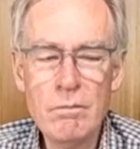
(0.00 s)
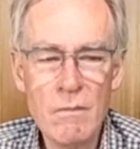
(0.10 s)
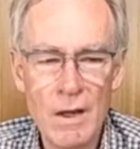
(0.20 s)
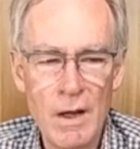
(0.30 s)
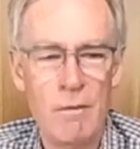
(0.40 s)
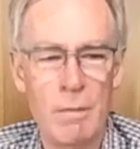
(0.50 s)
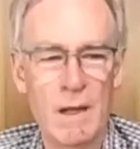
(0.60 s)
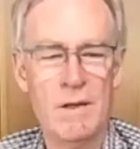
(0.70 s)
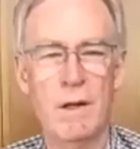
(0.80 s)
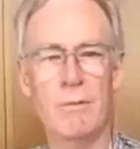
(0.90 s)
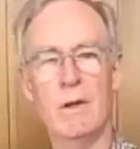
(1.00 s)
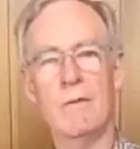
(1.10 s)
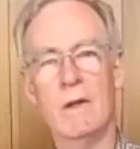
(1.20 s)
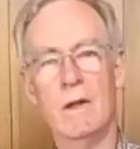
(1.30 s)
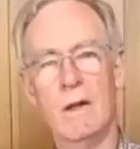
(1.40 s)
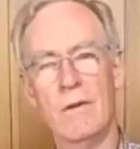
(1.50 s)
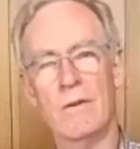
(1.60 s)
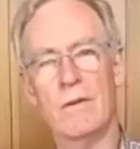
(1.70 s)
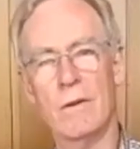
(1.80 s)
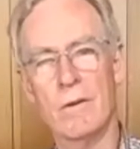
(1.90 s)
There have been attempts over the years
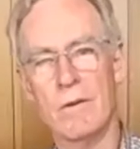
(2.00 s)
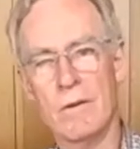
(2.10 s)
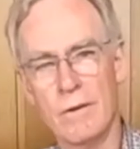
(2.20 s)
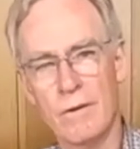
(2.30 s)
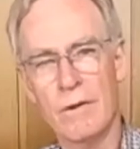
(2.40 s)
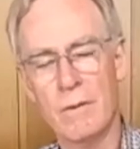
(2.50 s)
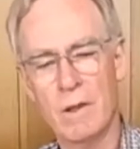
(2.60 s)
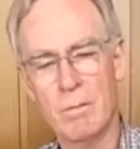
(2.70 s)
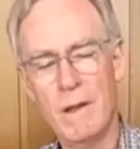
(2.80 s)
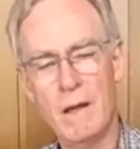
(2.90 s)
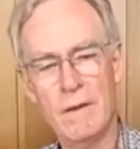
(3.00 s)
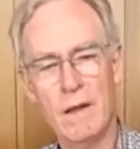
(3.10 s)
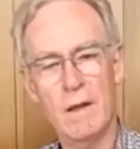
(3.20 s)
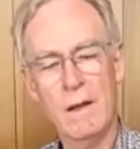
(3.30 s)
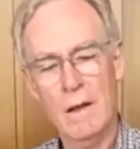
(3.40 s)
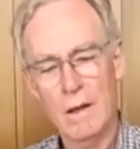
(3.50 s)
to do something about that.